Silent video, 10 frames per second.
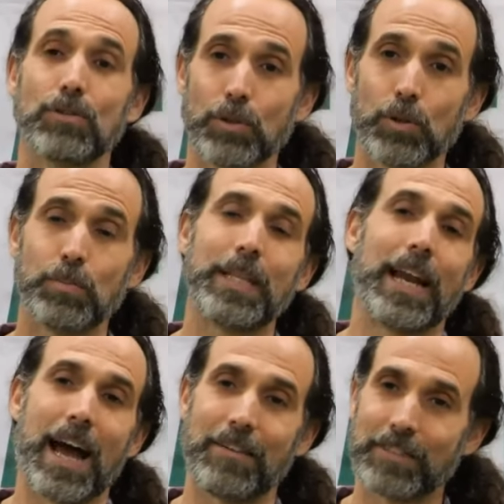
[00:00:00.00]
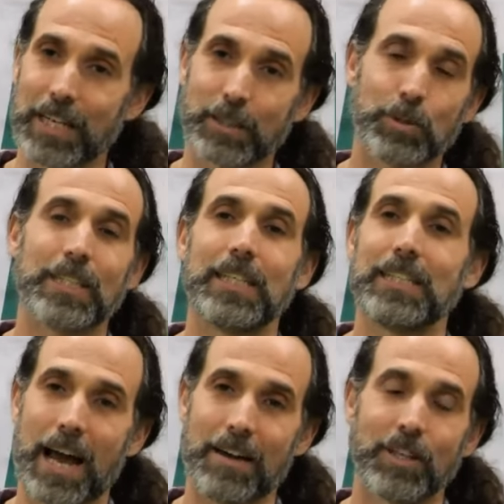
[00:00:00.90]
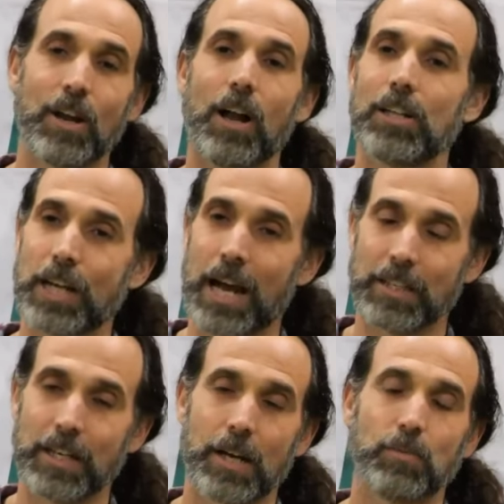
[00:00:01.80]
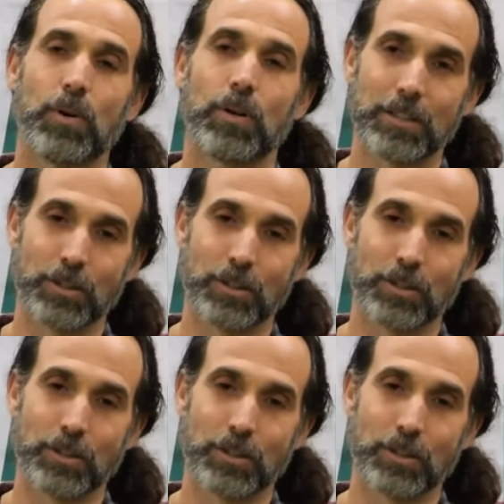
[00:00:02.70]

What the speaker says: group that have the expertise, have the knowledge, have the network?